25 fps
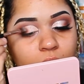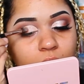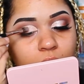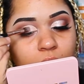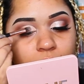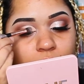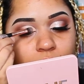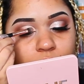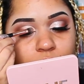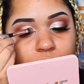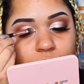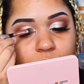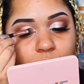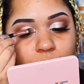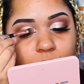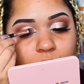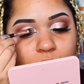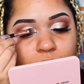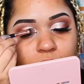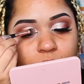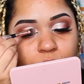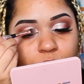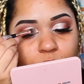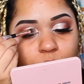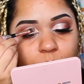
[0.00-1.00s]
They're so
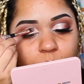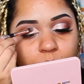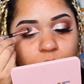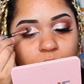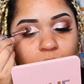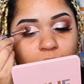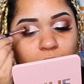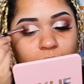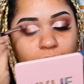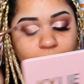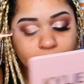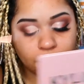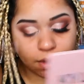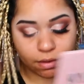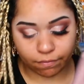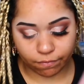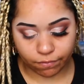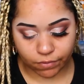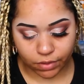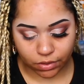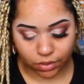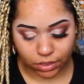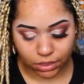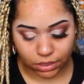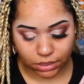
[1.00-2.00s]
easy to apply,
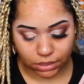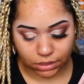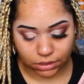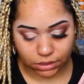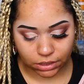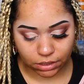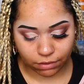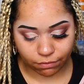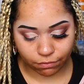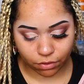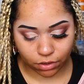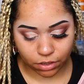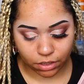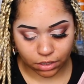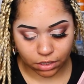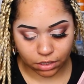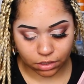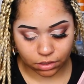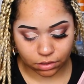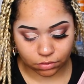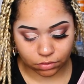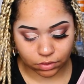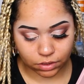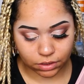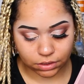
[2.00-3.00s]
very easy for cut
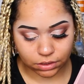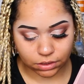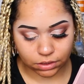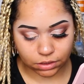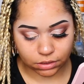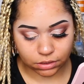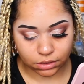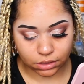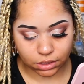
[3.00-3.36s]
creases,